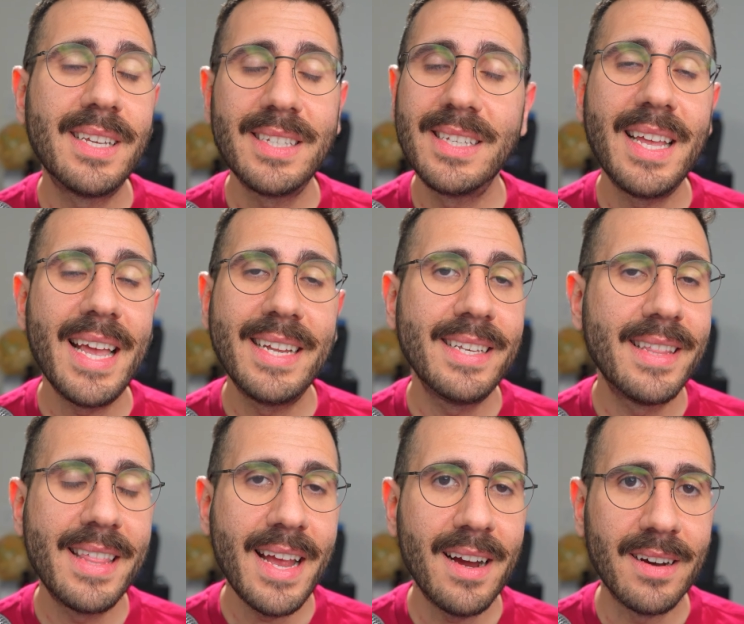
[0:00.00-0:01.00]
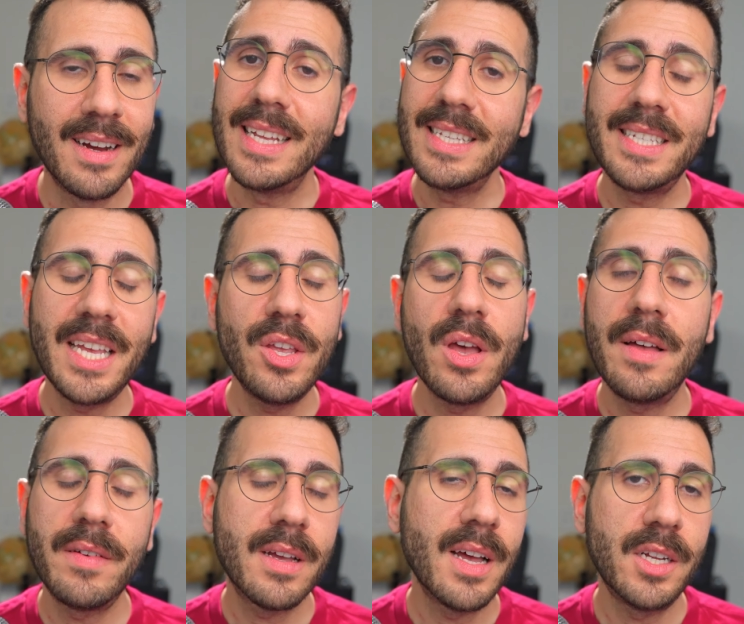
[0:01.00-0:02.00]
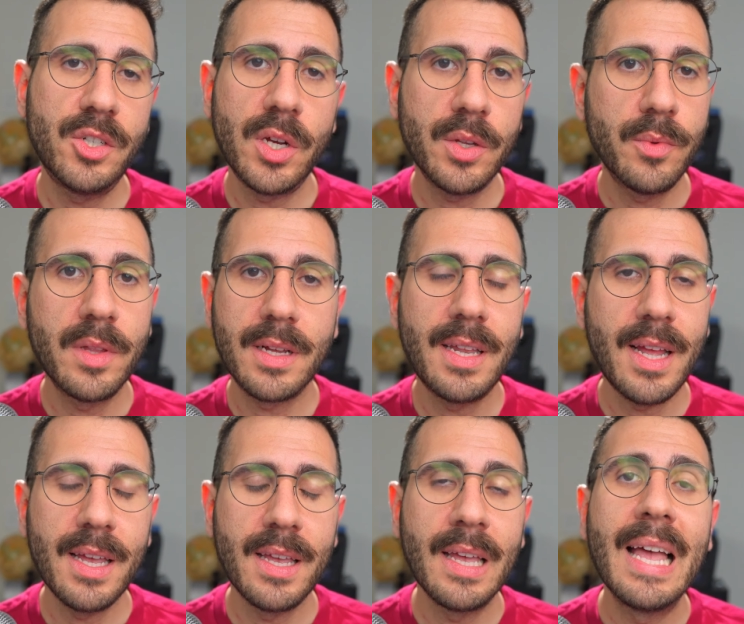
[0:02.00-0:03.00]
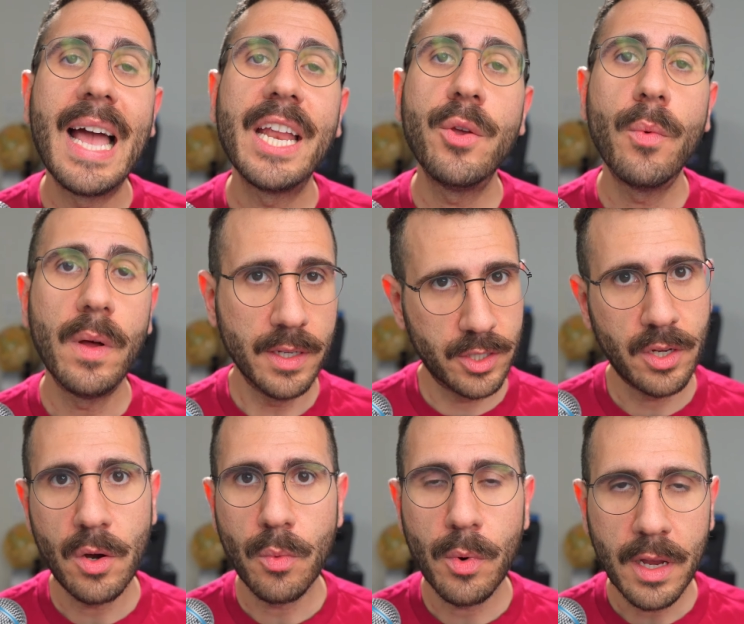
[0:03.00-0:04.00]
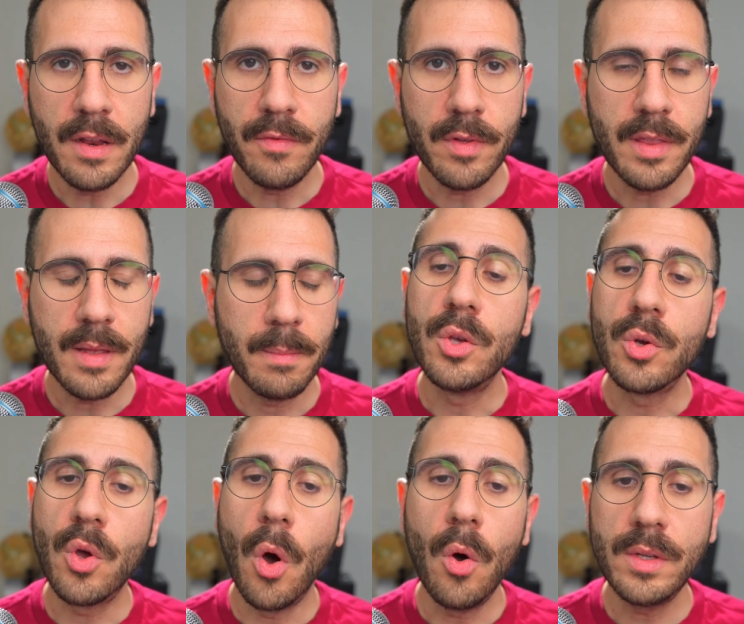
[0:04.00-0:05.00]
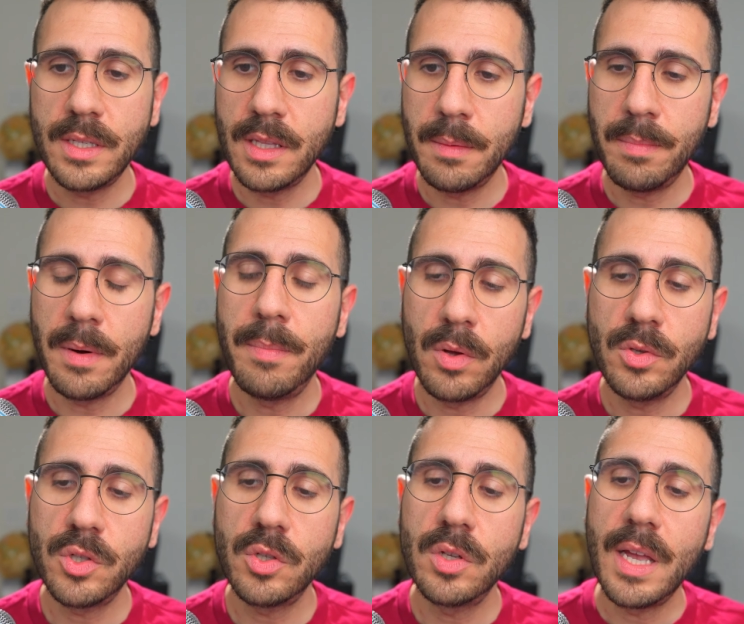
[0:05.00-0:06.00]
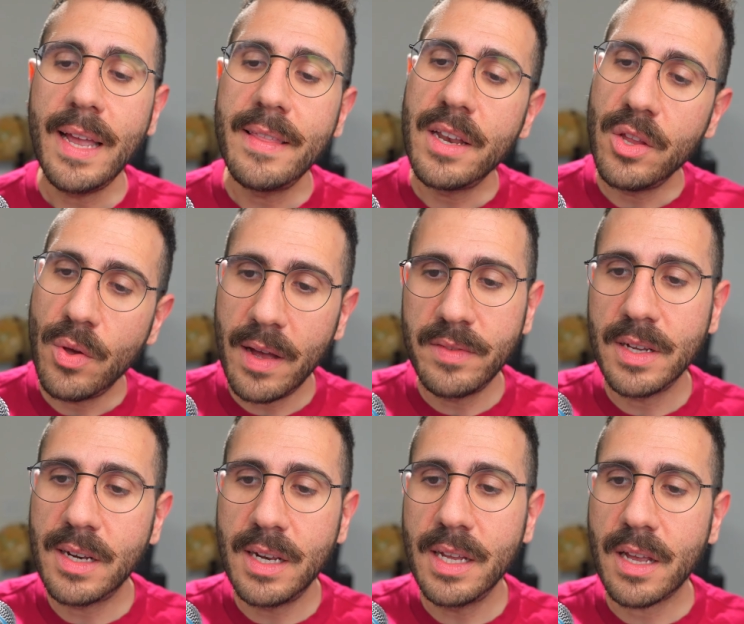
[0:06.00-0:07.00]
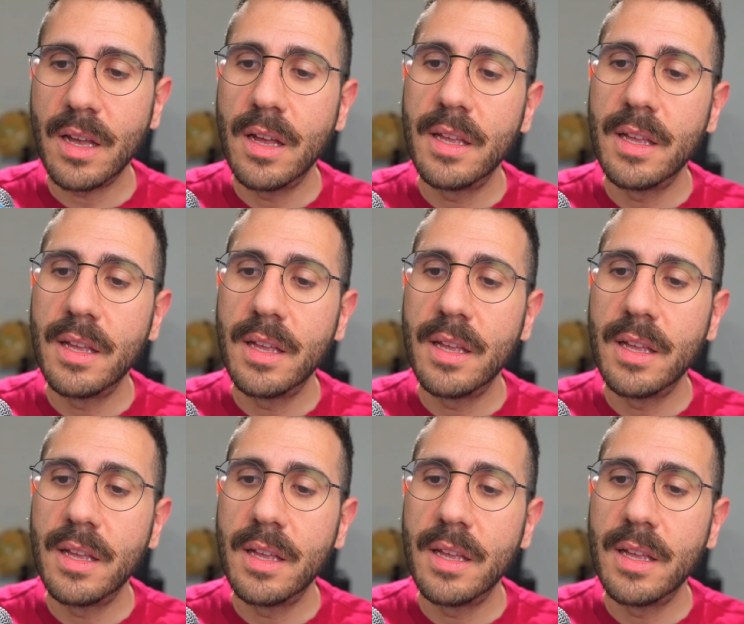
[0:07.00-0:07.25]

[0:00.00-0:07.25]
doesn't end there. Let's say you have a contract with a client and you want to start working for them. You go into the proposal and then you have to click